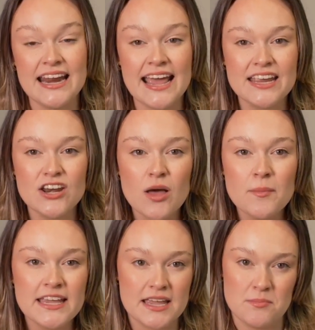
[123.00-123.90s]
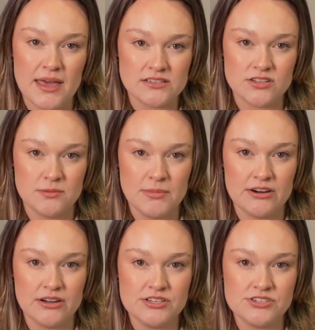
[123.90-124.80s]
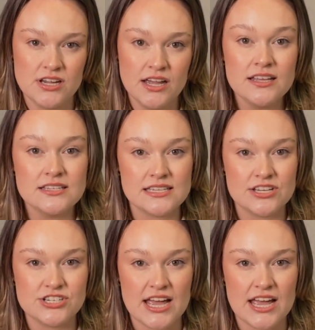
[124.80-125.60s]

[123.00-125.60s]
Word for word: an economic impact on the marriage, such